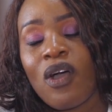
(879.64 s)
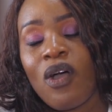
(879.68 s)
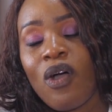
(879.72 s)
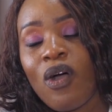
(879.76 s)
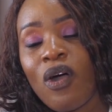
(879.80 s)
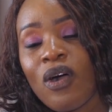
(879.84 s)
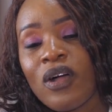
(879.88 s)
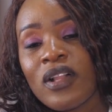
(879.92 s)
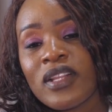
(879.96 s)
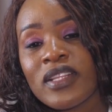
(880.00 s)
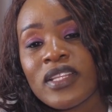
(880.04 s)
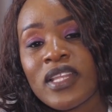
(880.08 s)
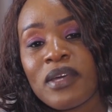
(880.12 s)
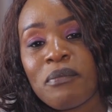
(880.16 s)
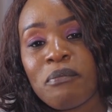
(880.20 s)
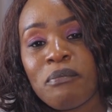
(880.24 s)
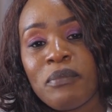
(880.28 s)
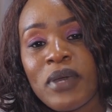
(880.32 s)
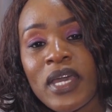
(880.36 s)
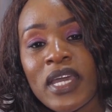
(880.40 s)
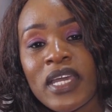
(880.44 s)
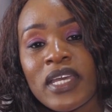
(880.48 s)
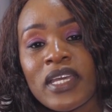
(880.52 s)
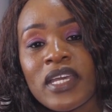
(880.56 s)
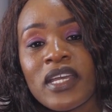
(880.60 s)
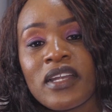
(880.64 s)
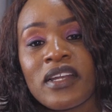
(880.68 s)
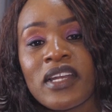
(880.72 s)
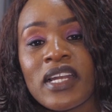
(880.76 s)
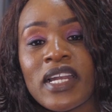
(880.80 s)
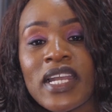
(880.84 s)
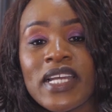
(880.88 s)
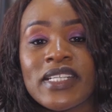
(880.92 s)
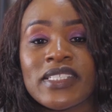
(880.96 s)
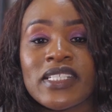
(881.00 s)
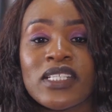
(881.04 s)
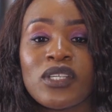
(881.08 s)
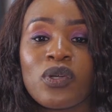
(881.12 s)
all the baking
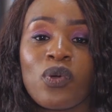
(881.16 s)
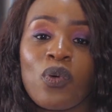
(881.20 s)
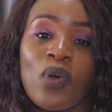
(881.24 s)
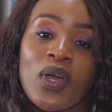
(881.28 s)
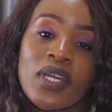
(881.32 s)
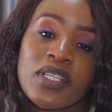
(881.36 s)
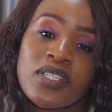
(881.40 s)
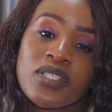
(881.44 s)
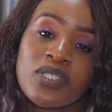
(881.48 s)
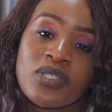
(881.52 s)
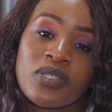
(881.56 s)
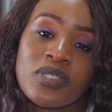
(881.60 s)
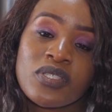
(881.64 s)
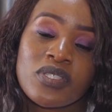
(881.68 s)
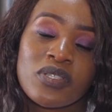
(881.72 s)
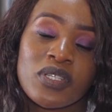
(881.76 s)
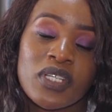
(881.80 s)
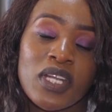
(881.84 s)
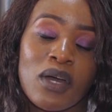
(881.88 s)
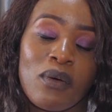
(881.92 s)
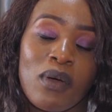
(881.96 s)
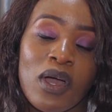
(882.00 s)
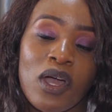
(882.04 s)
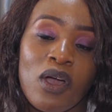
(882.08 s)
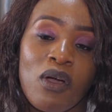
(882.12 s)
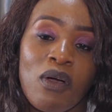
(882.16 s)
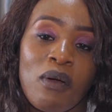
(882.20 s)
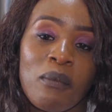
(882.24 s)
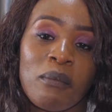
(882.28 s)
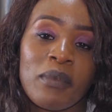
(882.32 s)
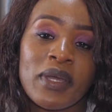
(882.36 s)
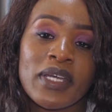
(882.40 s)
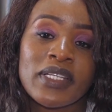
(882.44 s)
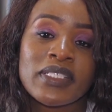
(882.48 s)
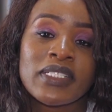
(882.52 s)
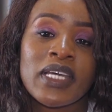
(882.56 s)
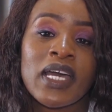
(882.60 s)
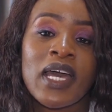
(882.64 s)
related questions in our
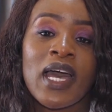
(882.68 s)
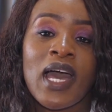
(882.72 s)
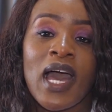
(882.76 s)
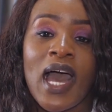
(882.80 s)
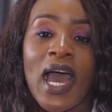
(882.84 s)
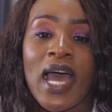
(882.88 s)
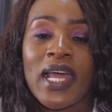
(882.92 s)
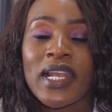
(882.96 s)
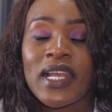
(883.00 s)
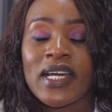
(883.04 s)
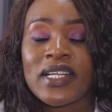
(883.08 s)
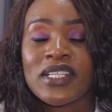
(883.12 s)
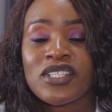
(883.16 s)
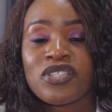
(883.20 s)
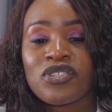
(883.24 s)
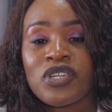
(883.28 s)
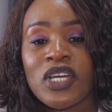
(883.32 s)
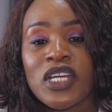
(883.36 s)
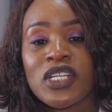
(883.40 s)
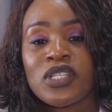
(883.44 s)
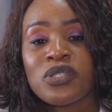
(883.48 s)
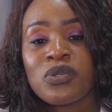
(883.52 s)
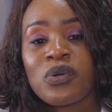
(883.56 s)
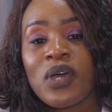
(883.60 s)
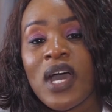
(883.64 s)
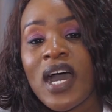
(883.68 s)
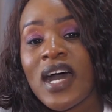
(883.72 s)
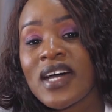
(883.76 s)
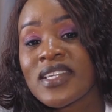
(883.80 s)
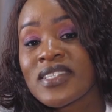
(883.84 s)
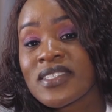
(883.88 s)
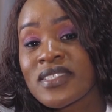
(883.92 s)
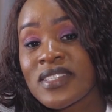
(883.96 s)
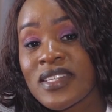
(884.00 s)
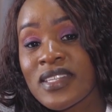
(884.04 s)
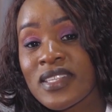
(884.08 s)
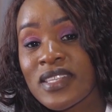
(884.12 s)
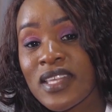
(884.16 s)
comment, and I'll try to
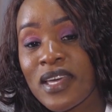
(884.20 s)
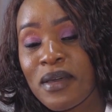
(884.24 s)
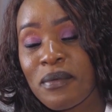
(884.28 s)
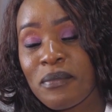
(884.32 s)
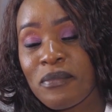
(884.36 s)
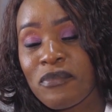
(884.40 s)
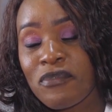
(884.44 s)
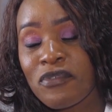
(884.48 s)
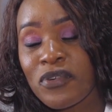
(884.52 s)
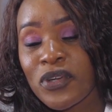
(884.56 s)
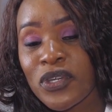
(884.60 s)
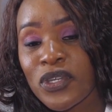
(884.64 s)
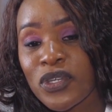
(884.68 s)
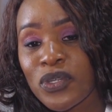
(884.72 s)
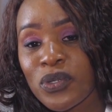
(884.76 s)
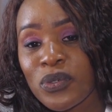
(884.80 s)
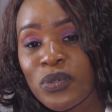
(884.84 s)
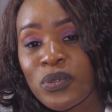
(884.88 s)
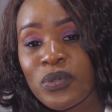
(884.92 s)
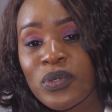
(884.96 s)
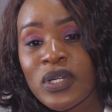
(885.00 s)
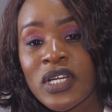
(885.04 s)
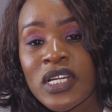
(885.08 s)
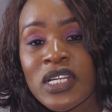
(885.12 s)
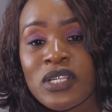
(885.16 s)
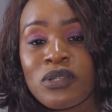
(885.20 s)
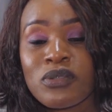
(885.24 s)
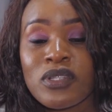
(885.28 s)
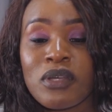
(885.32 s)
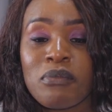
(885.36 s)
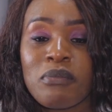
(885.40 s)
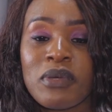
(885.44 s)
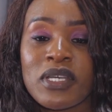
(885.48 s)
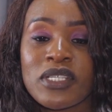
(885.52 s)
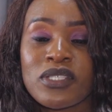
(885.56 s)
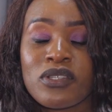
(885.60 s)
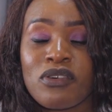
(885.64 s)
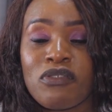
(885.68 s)
answer them for you to the
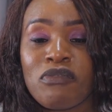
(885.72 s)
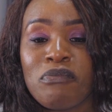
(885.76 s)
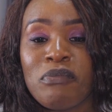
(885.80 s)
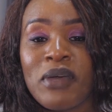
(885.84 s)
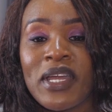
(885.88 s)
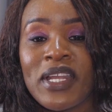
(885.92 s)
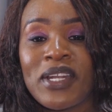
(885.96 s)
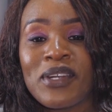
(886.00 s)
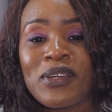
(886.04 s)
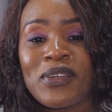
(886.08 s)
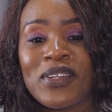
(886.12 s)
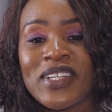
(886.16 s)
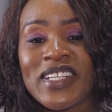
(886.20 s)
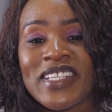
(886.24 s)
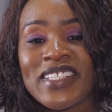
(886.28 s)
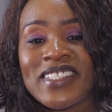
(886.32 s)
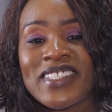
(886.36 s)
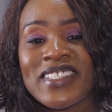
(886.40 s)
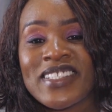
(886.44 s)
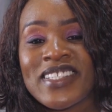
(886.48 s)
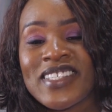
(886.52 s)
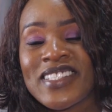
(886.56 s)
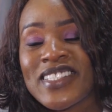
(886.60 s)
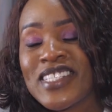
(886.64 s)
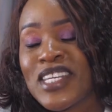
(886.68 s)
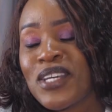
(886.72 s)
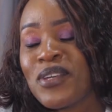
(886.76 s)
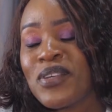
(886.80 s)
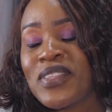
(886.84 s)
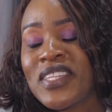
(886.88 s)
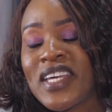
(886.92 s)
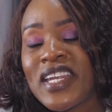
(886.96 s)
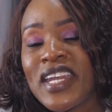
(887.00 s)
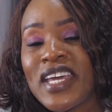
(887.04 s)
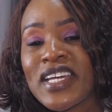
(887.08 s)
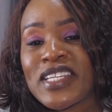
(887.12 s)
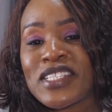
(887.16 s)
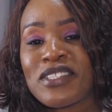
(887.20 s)
best of my knowledge. See you in
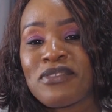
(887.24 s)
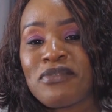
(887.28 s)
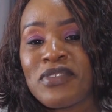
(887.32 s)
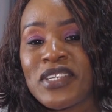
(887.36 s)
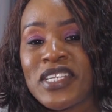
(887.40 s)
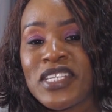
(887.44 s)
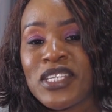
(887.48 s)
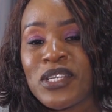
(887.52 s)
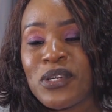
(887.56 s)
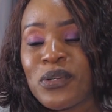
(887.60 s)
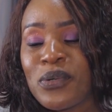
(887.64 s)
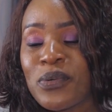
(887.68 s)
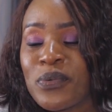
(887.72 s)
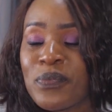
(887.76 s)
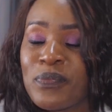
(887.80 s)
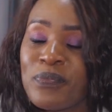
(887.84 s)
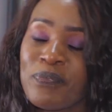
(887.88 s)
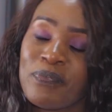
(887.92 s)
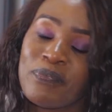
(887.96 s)
the next video.